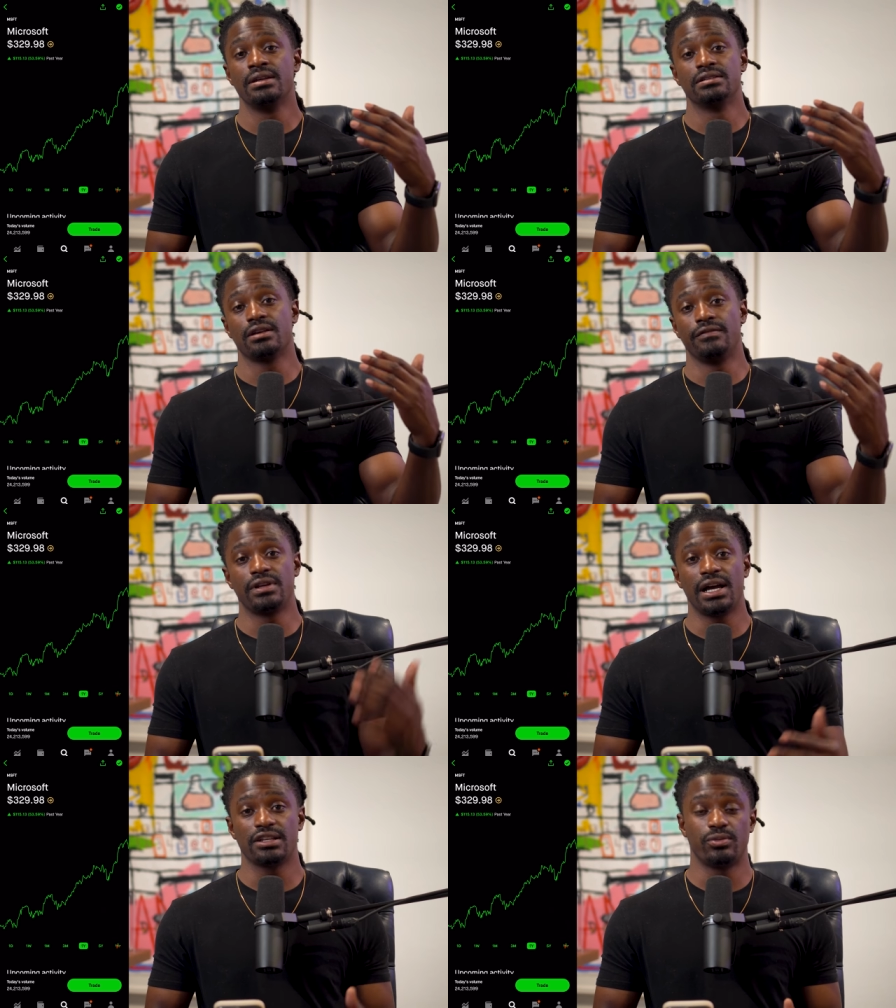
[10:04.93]
So if you
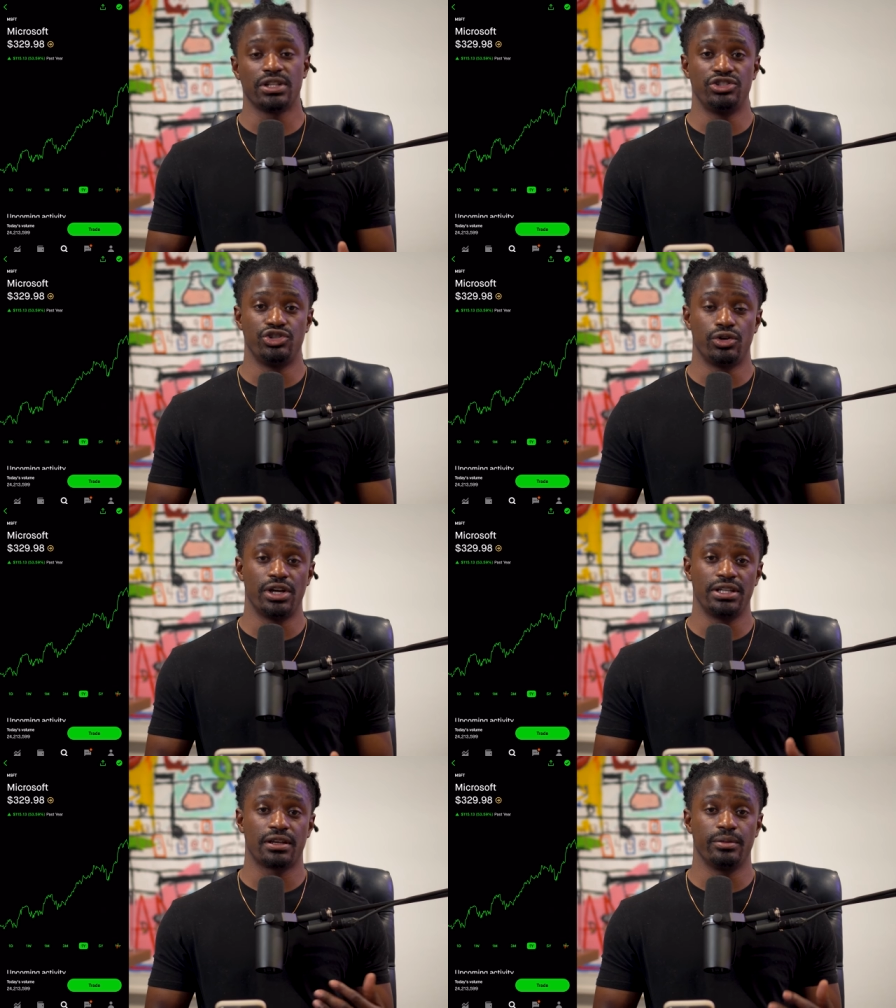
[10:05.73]
guys want to
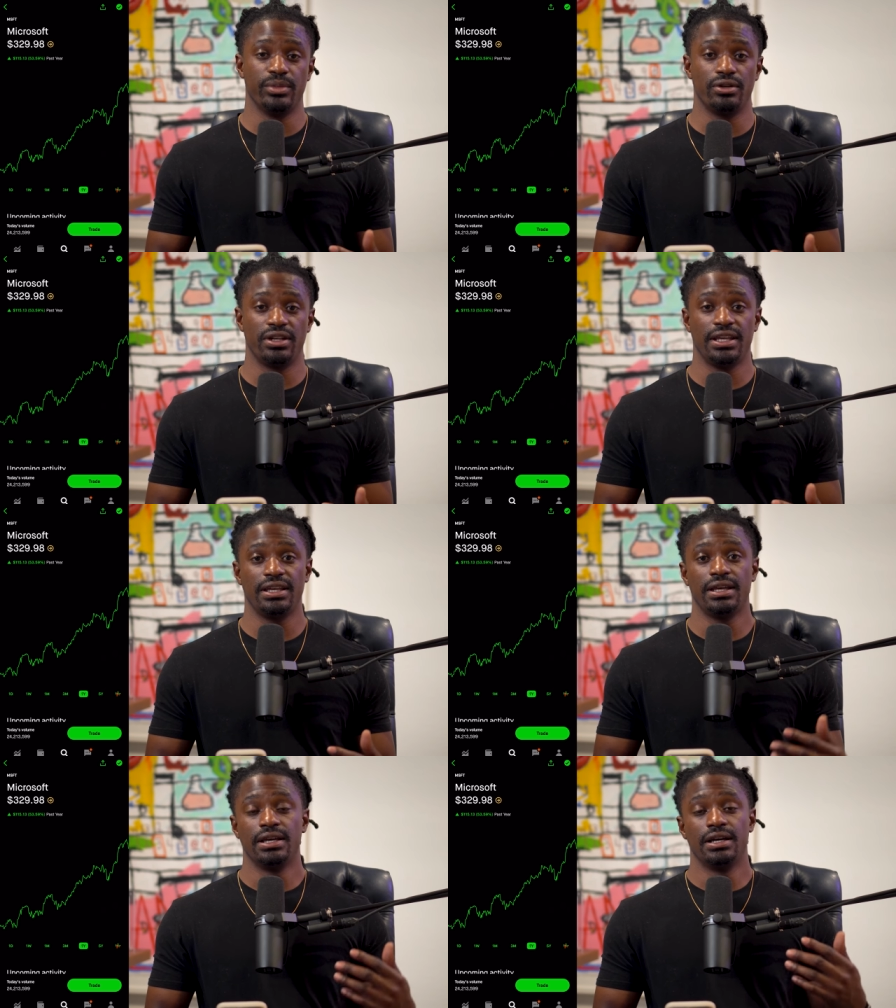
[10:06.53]
join the
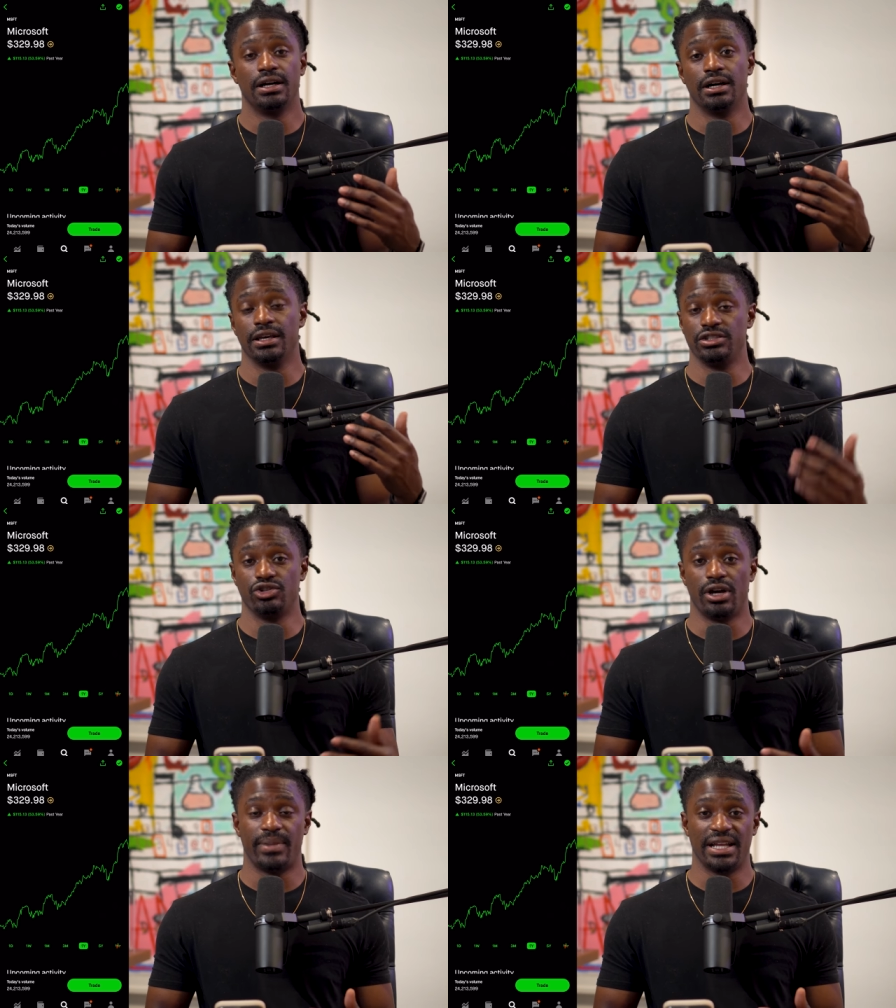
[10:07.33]
community uh, and
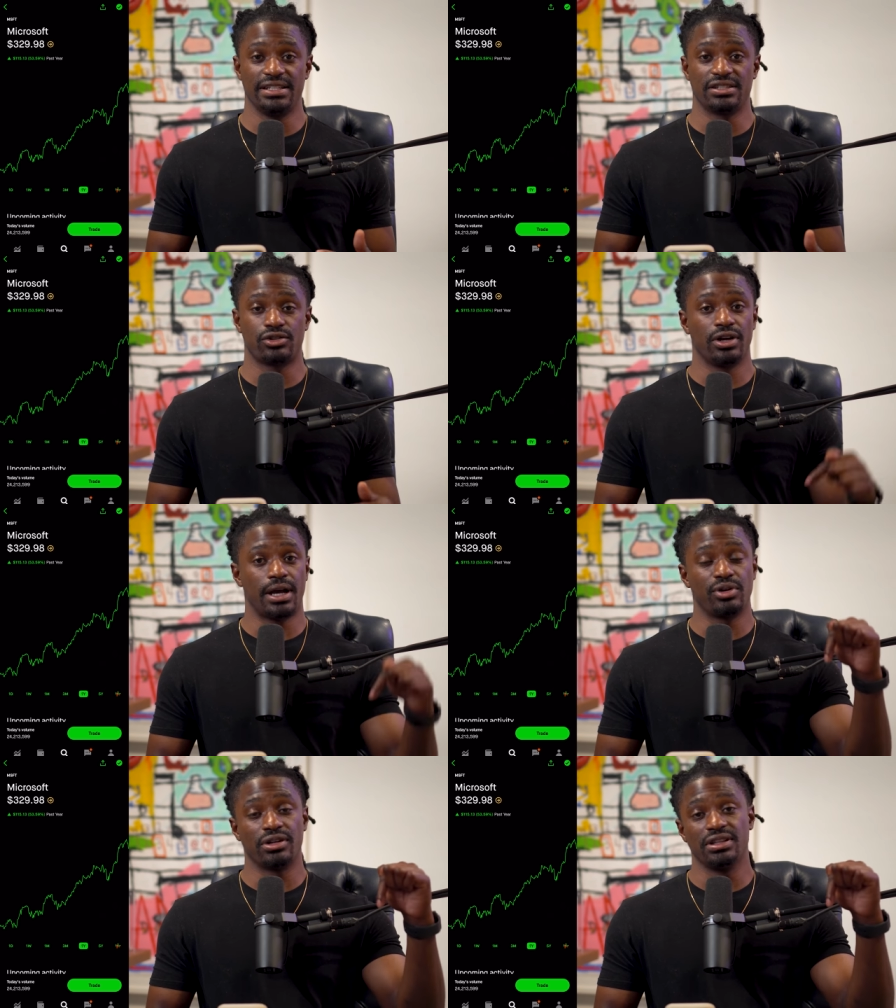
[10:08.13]
join my Discord,
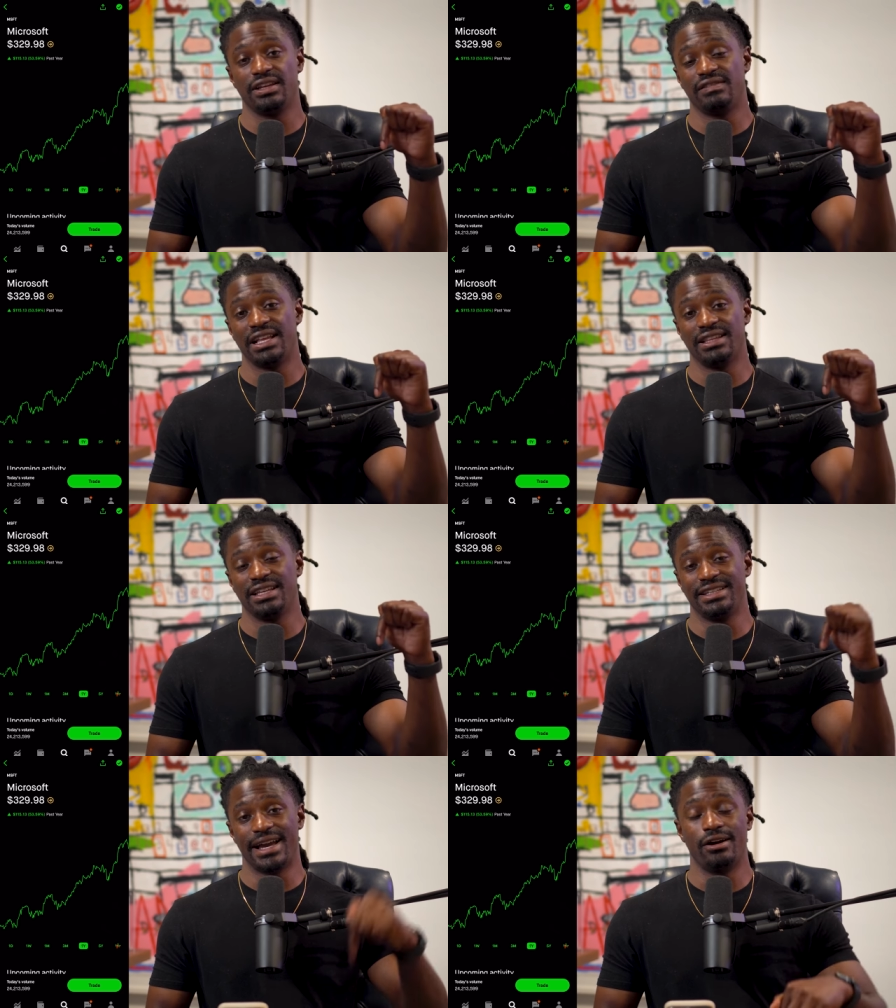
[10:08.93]
I'm gonna leave that
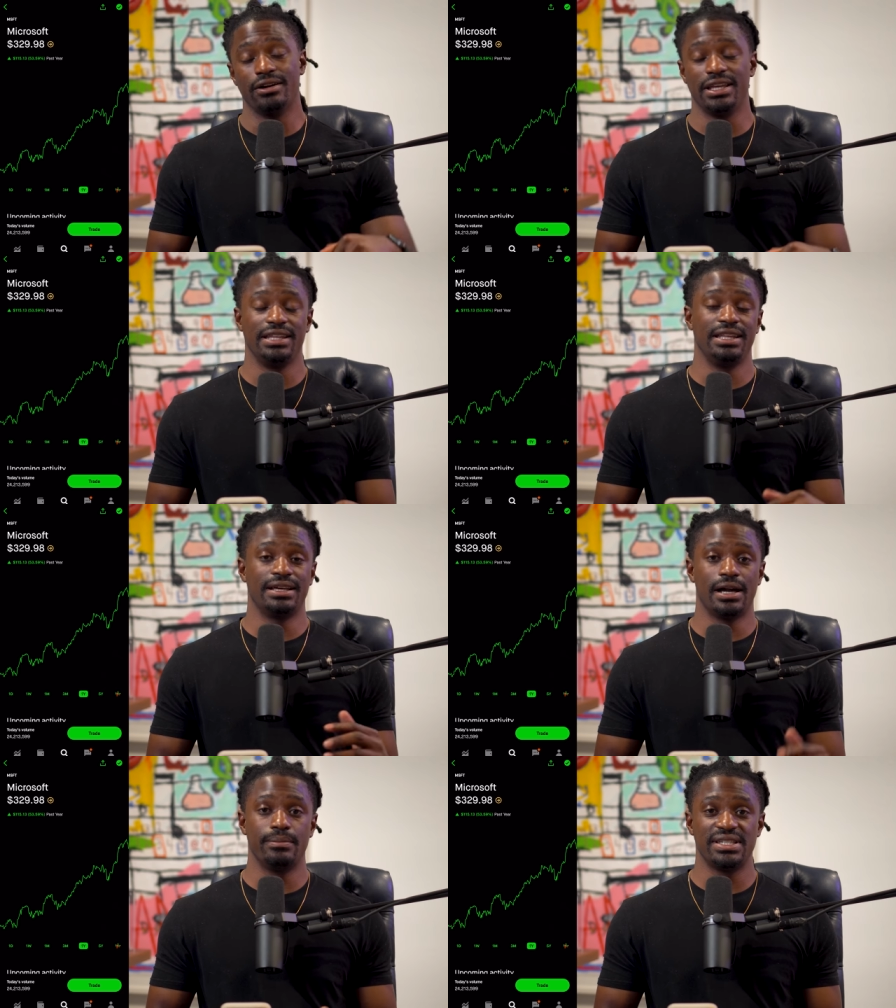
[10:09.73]
link down in the
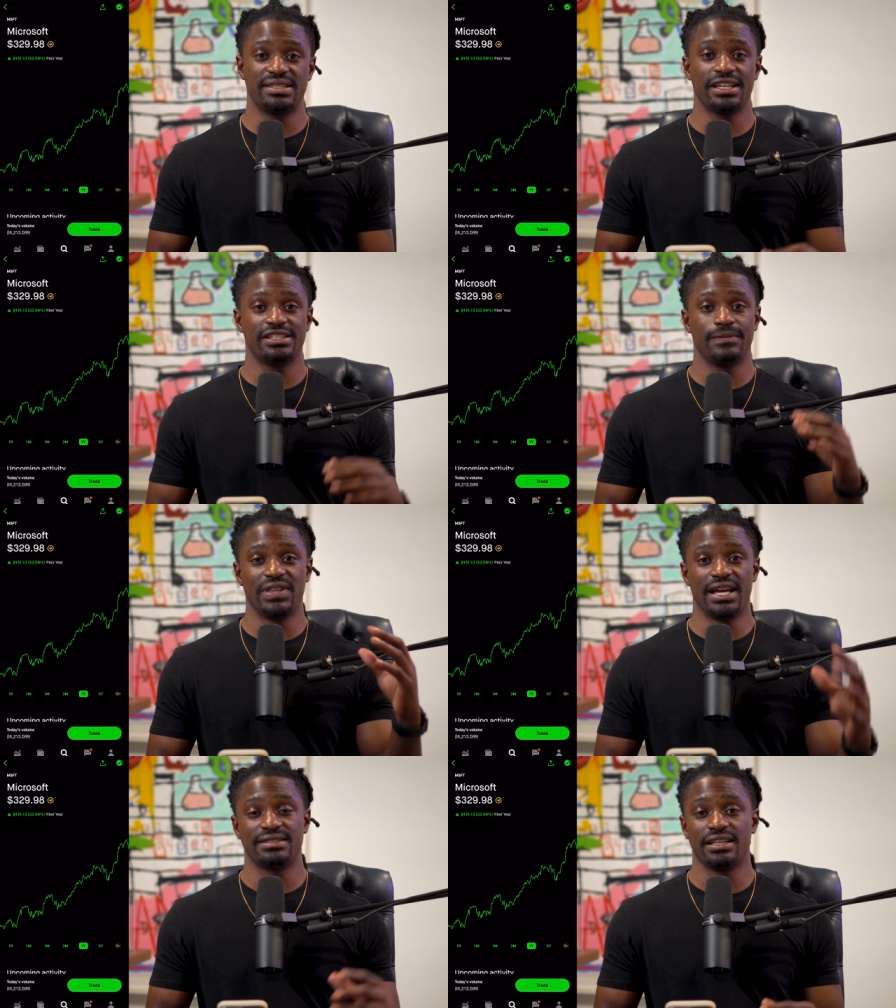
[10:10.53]
comment section.
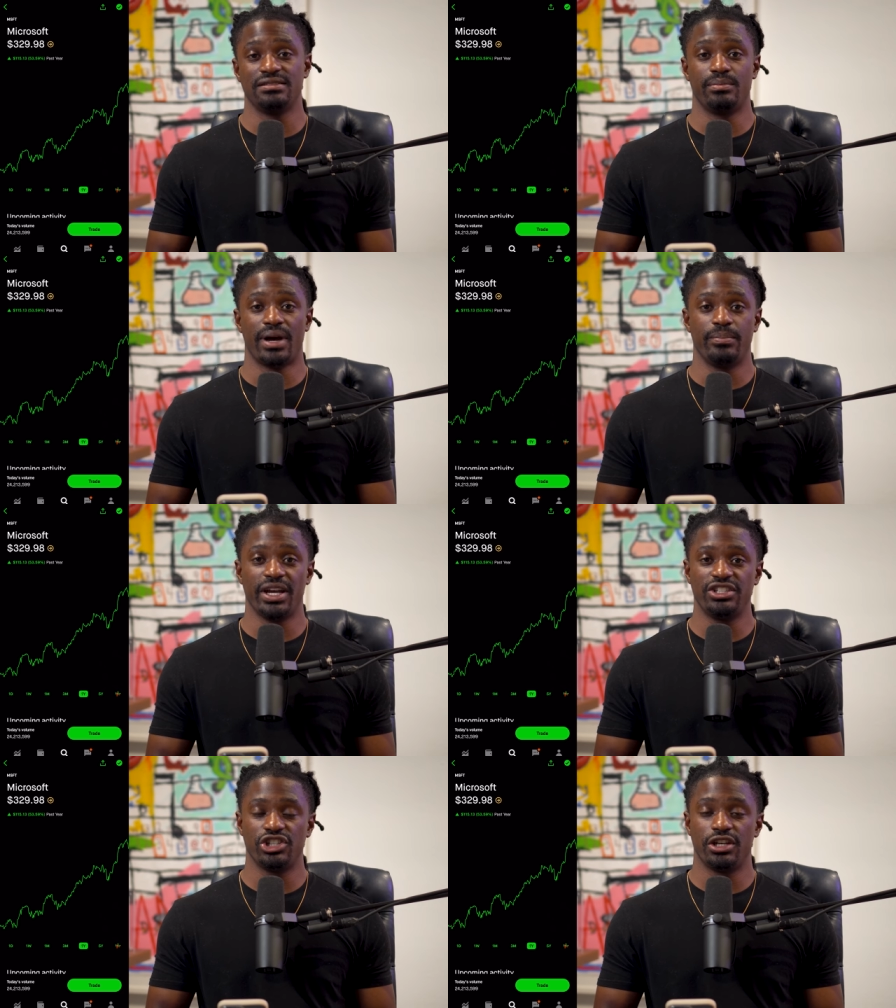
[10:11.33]
That'll take you to my
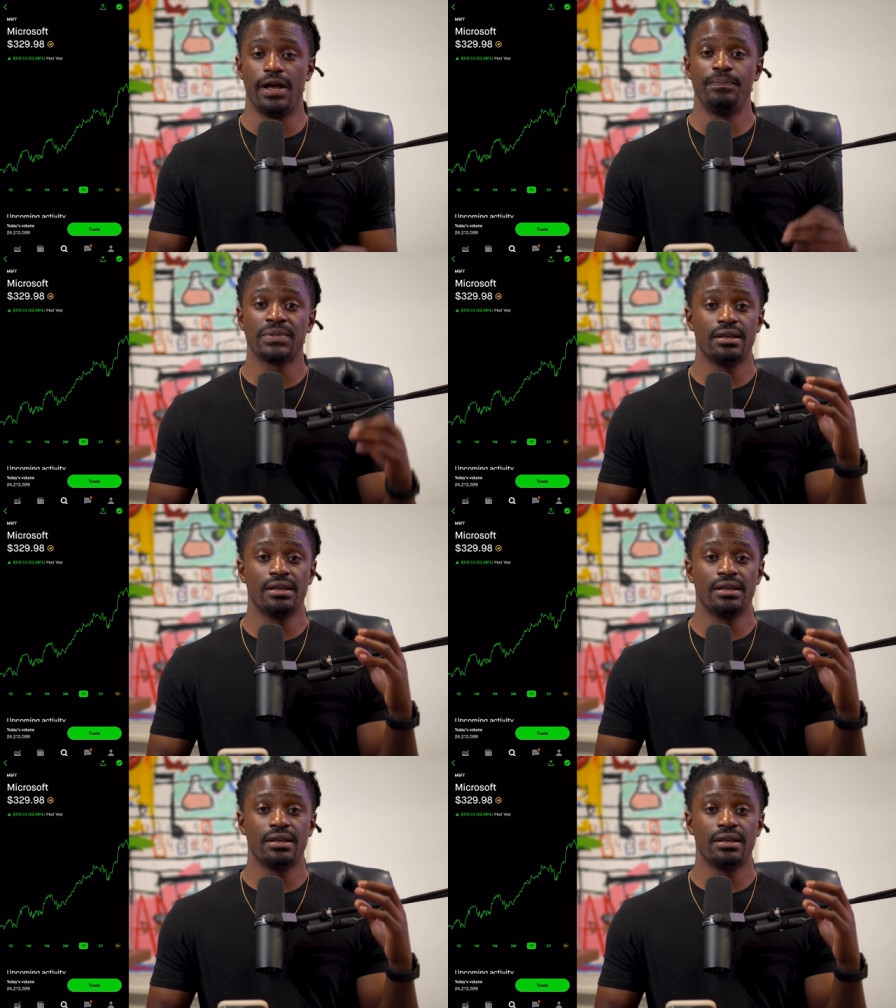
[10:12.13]
Patreon.